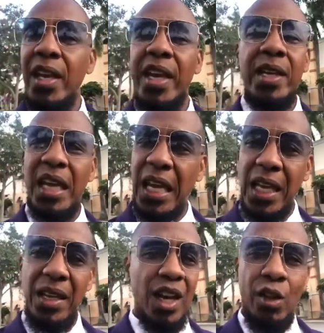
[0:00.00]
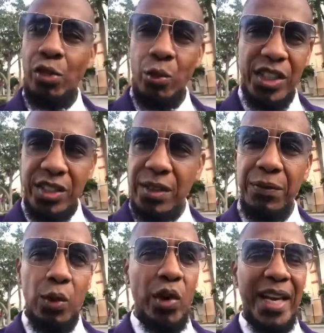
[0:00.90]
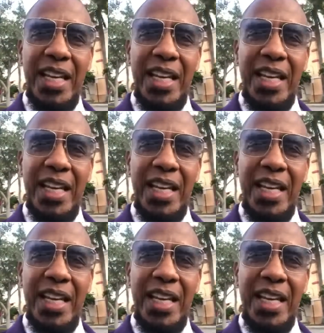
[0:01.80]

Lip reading: Hint, hint, threshing floor.